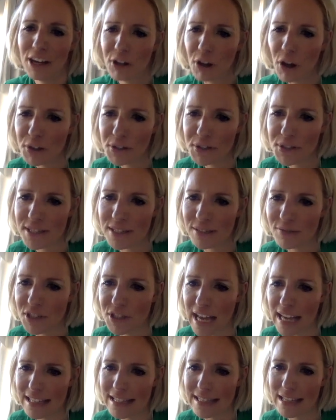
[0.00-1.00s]
conscious of
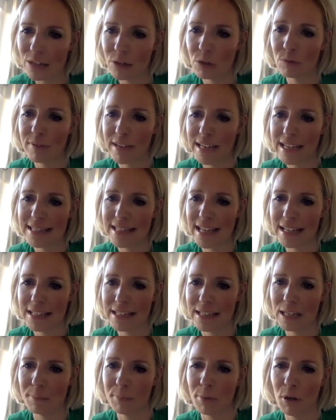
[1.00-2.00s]
chasing or
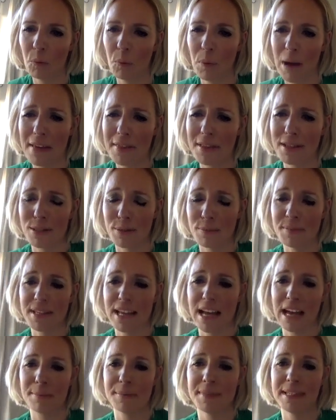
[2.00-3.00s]
resending, but aware that
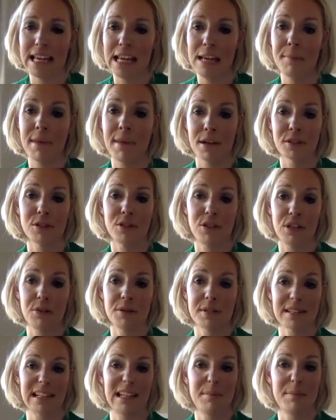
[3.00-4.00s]
sometimes emails do
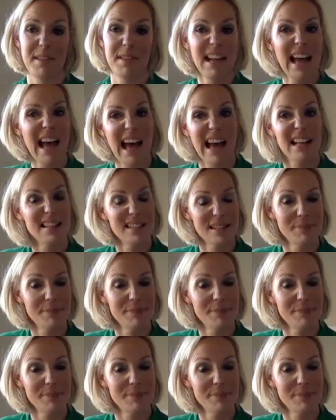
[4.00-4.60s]
slip the net?